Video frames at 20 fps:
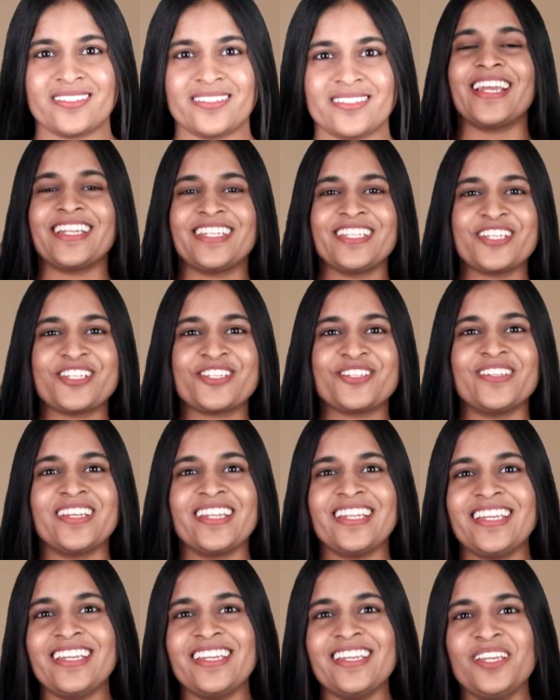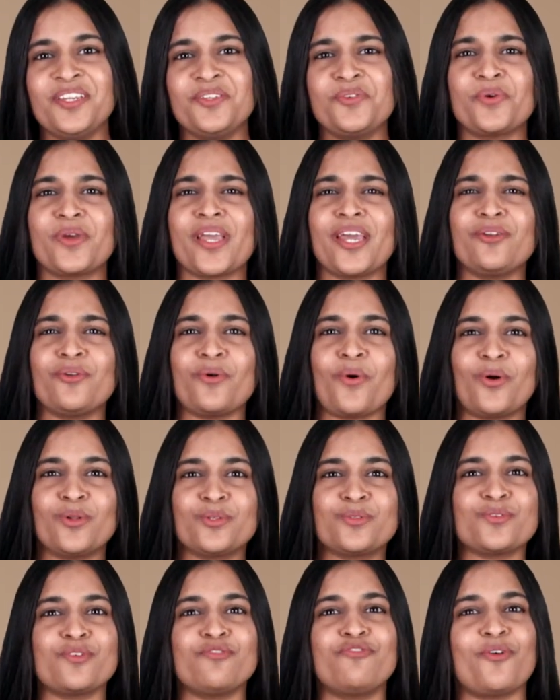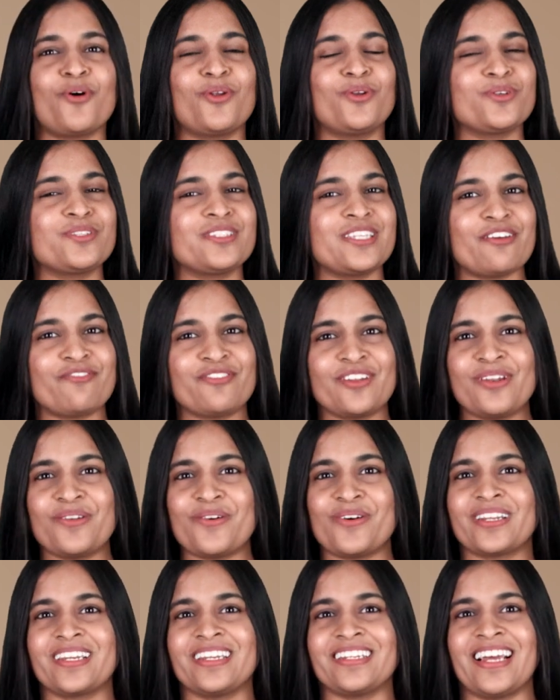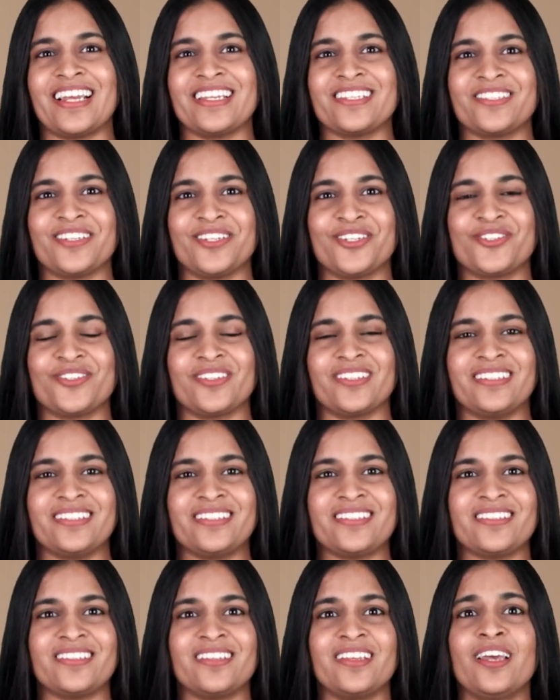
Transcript: Additionally, you can also follow several organizations.